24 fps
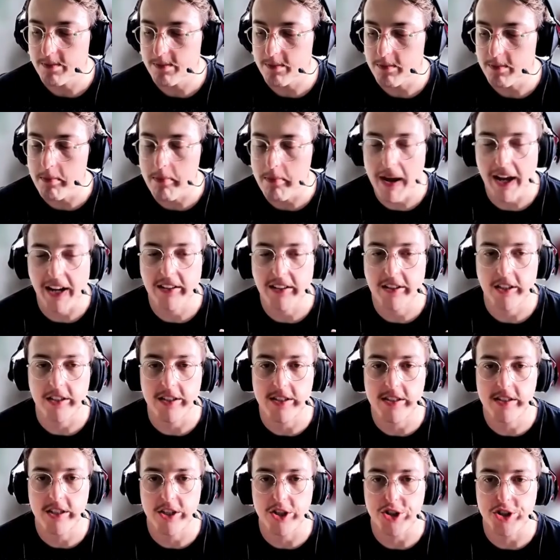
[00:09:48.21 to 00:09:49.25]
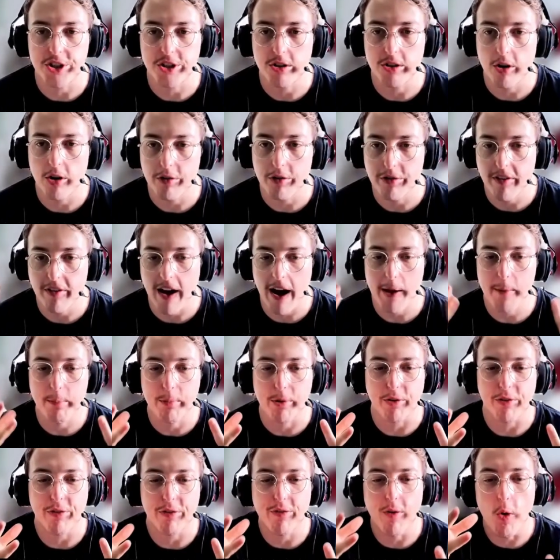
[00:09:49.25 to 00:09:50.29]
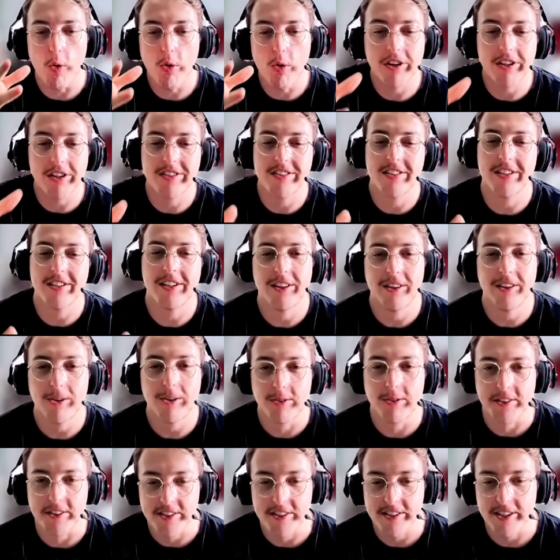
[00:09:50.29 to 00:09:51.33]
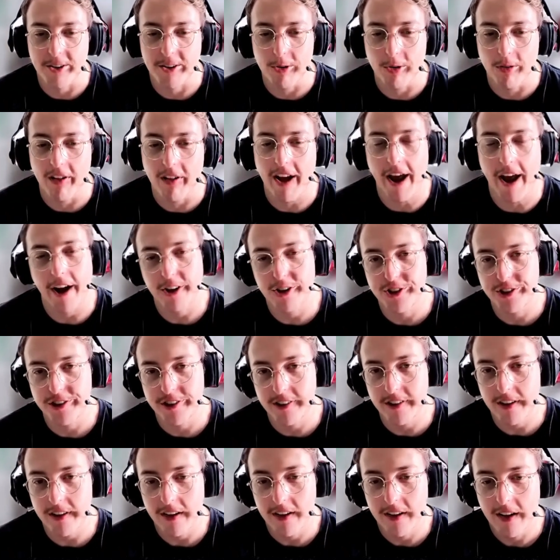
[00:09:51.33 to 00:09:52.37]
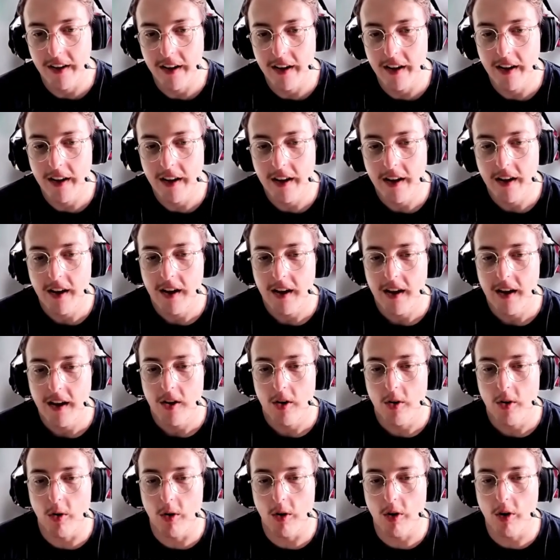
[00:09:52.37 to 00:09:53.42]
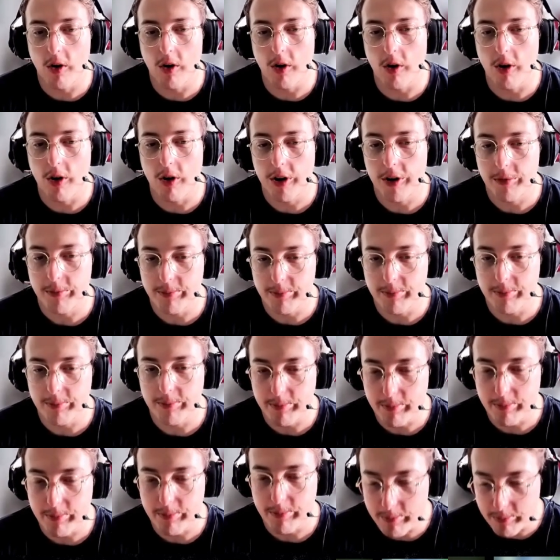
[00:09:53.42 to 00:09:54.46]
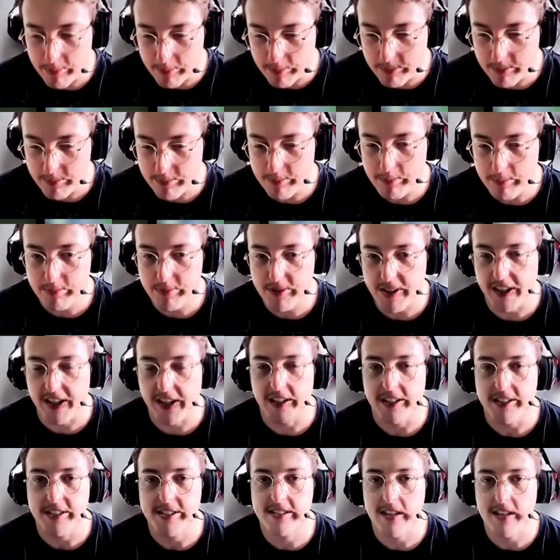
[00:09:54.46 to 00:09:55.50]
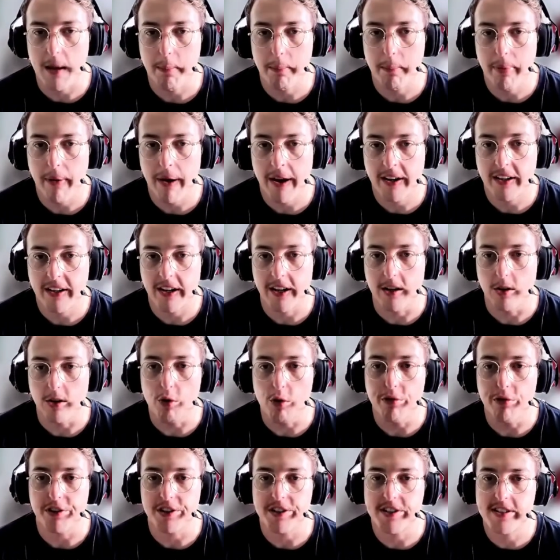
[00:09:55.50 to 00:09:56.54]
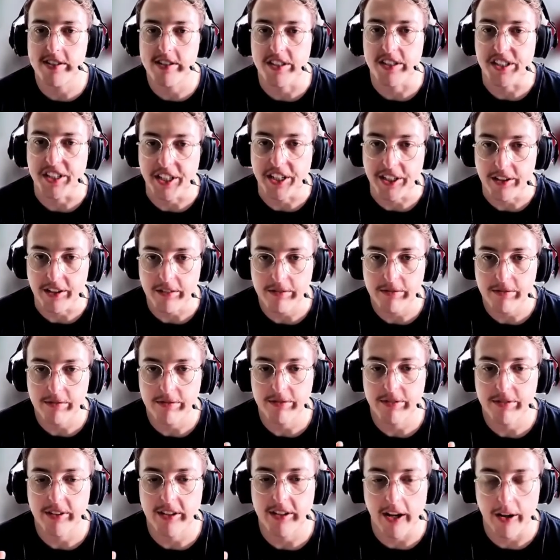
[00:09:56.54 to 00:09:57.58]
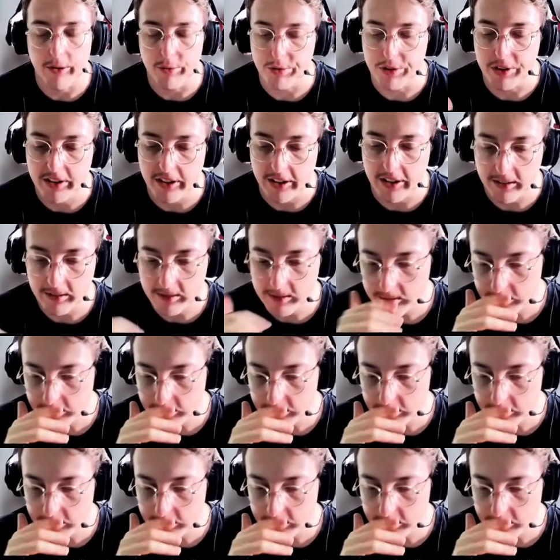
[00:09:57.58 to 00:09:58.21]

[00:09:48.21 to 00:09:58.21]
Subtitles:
make the decision of hyper-focusing on a single action or taking a step back and overseeing everything.